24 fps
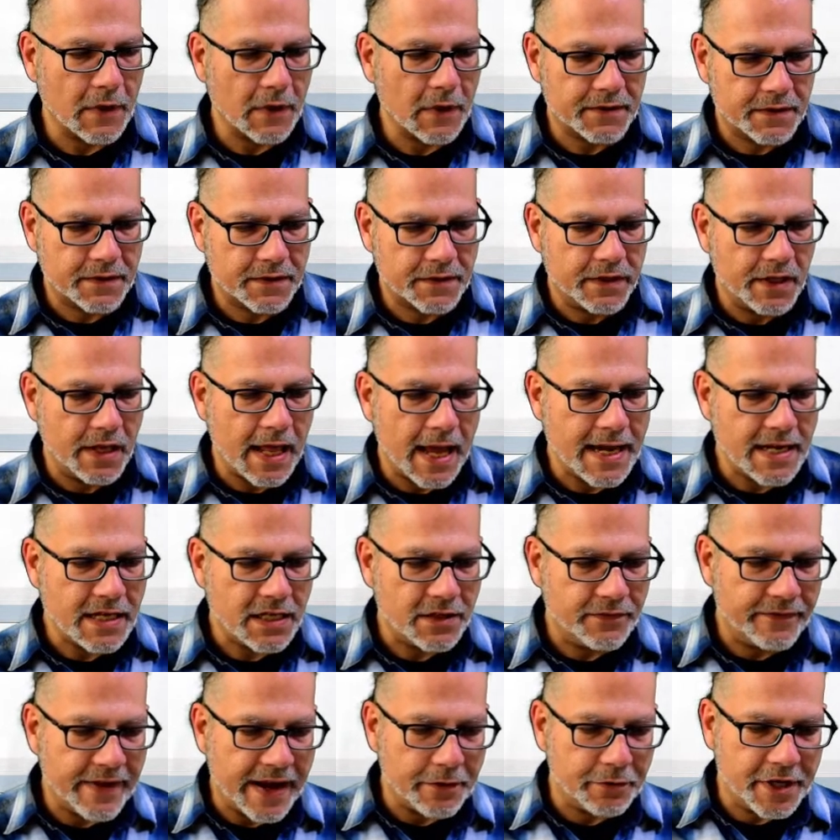
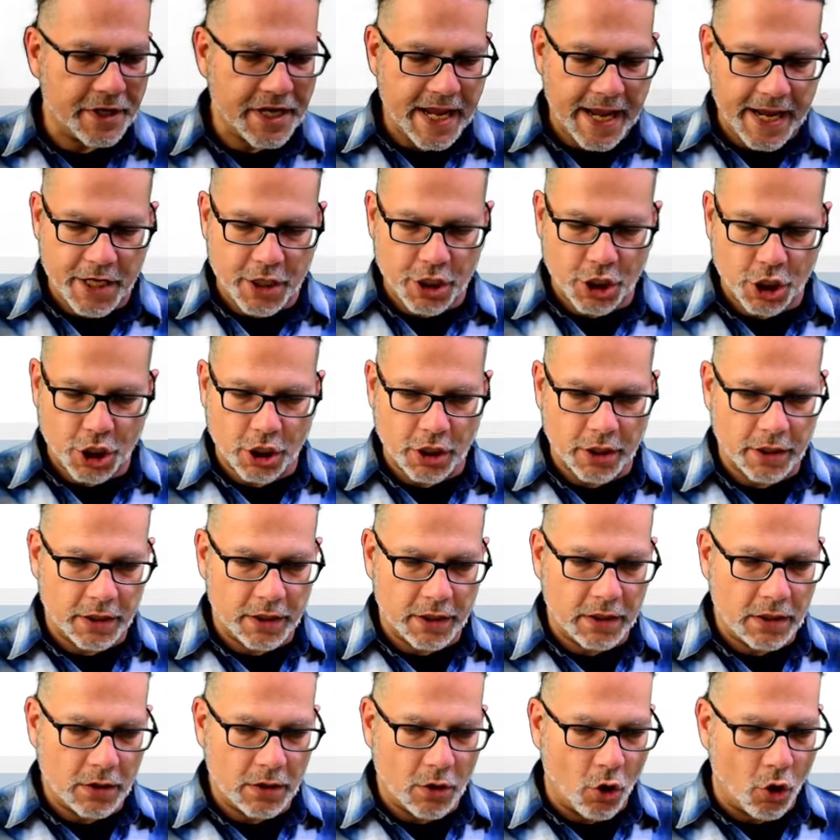slight
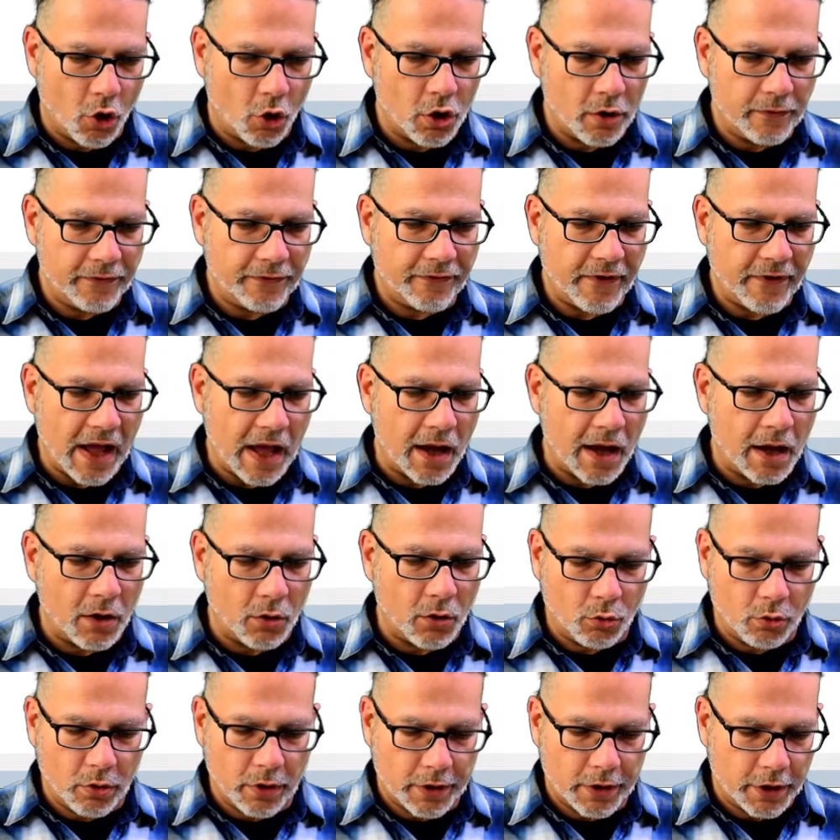variation of
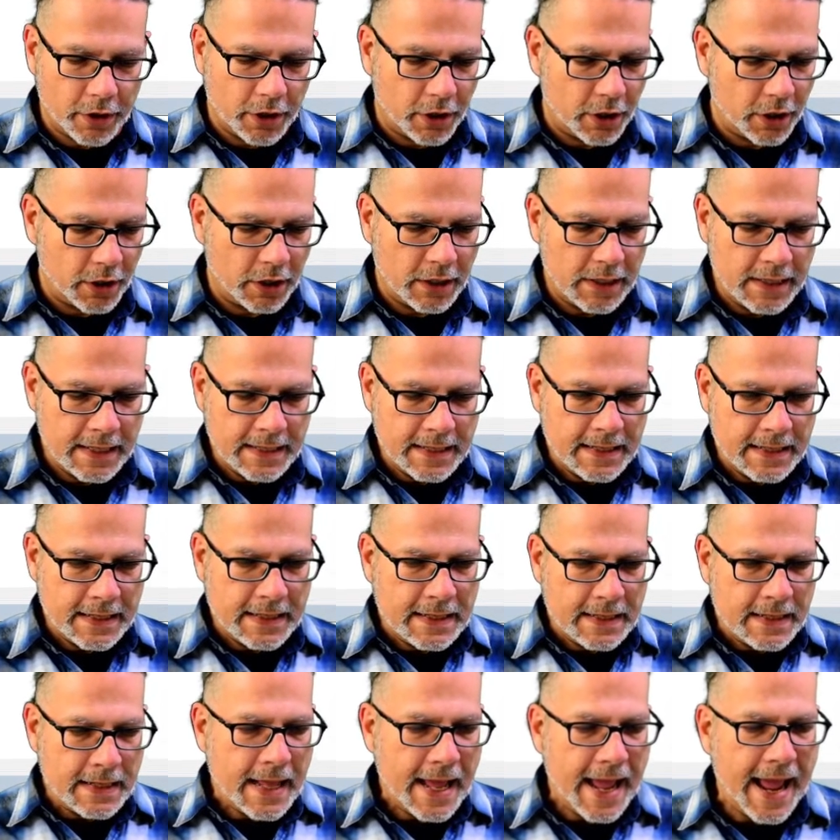our
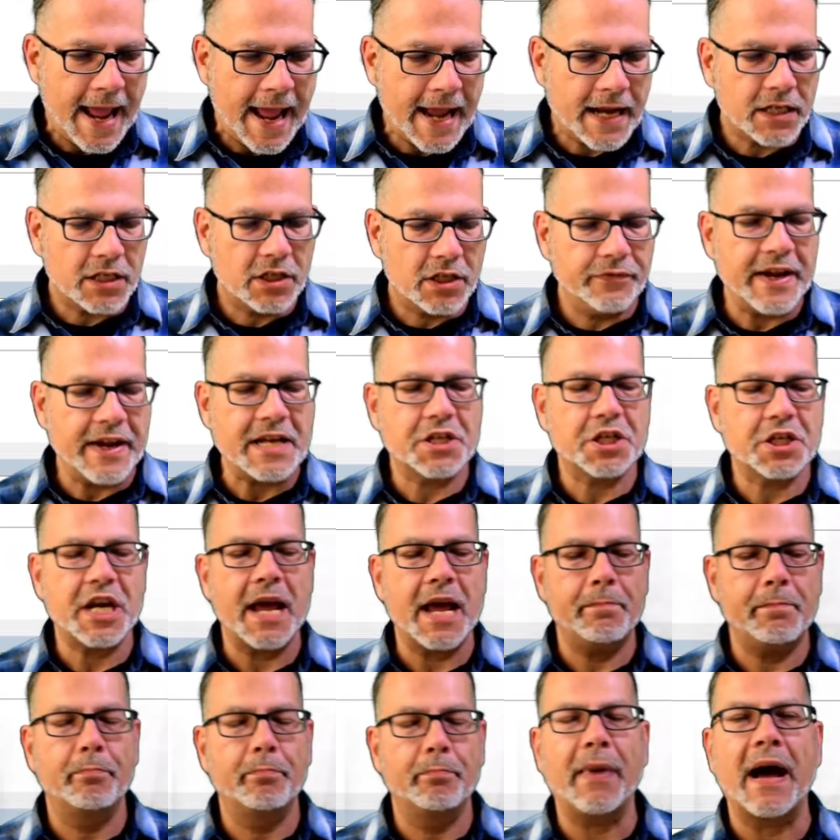activate
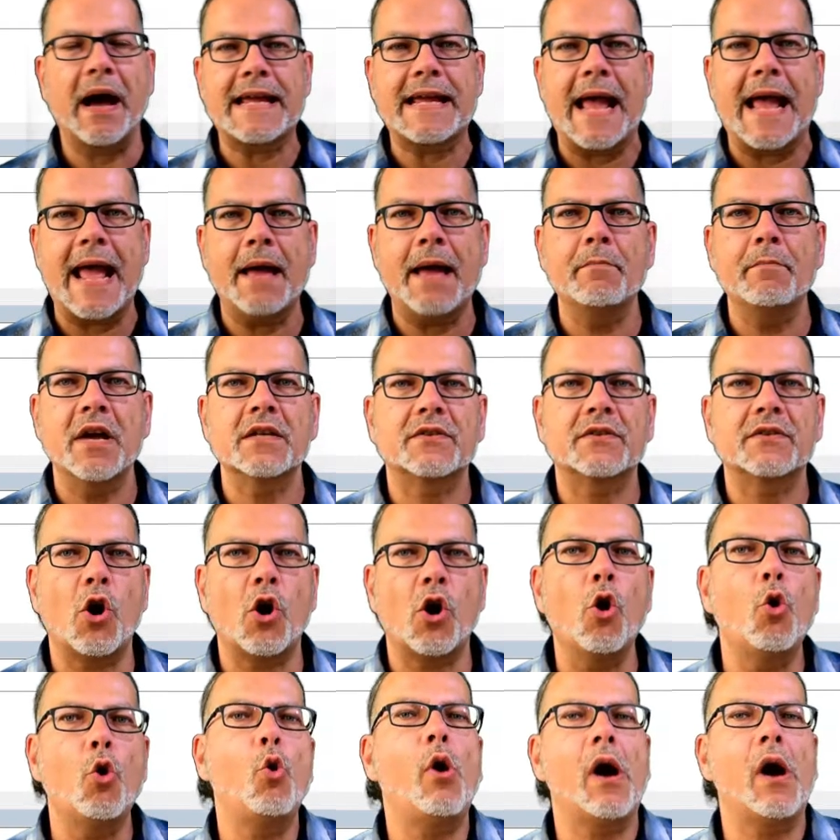tab by
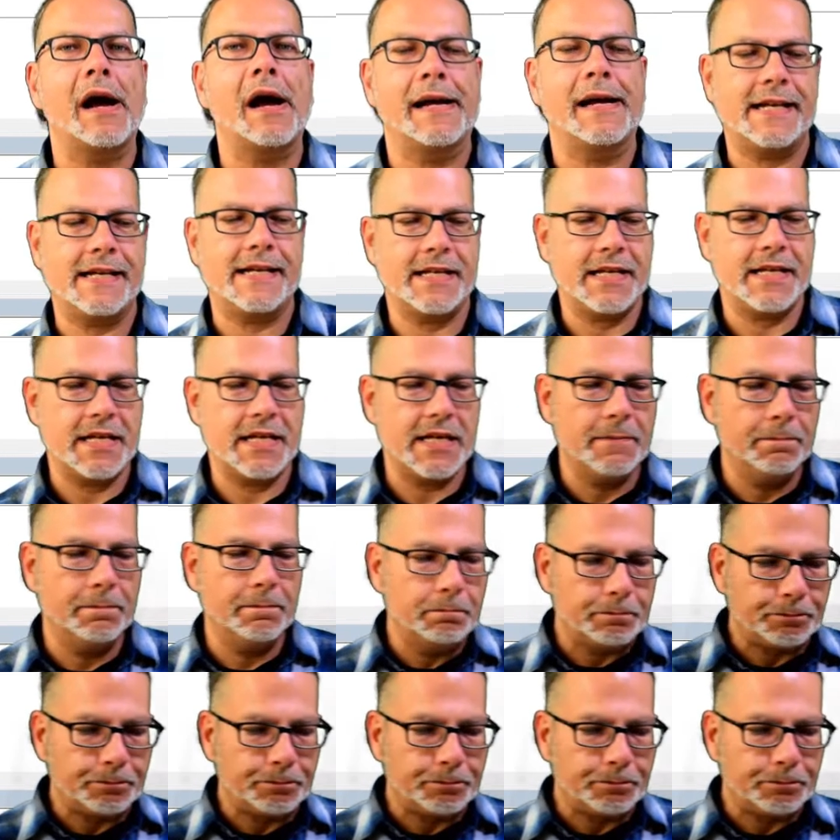MSO ID.